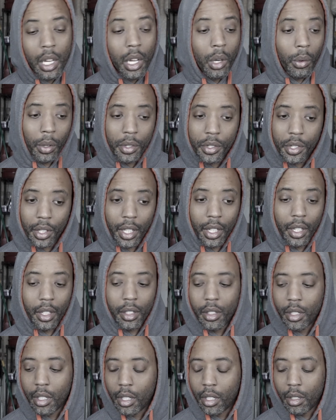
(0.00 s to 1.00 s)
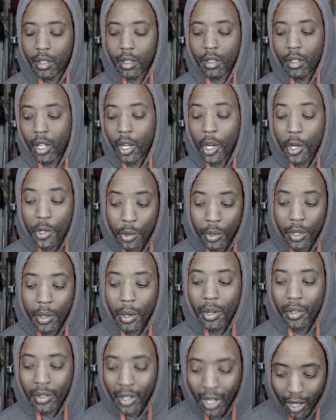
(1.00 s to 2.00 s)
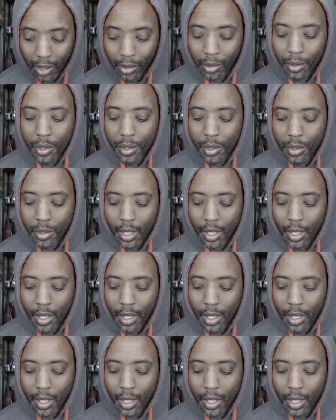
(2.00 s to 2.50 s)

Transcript: Once again, $100.